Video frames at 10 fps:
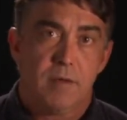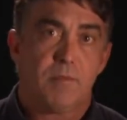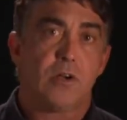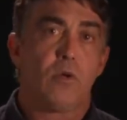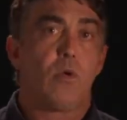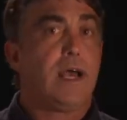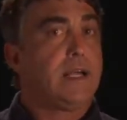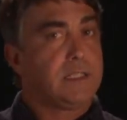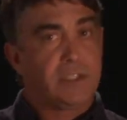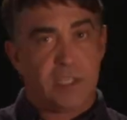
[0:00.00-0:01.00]
I'm on the
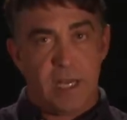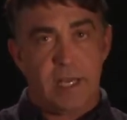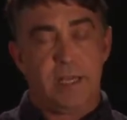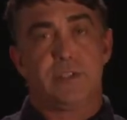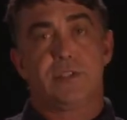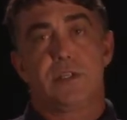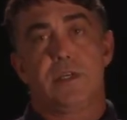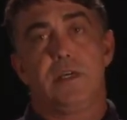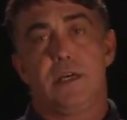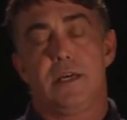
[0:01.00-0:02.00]
way to Chase,
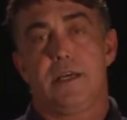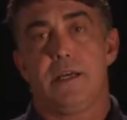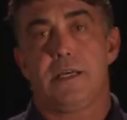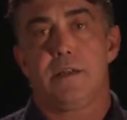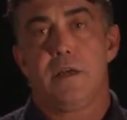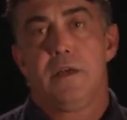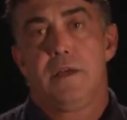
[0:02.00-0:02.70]
and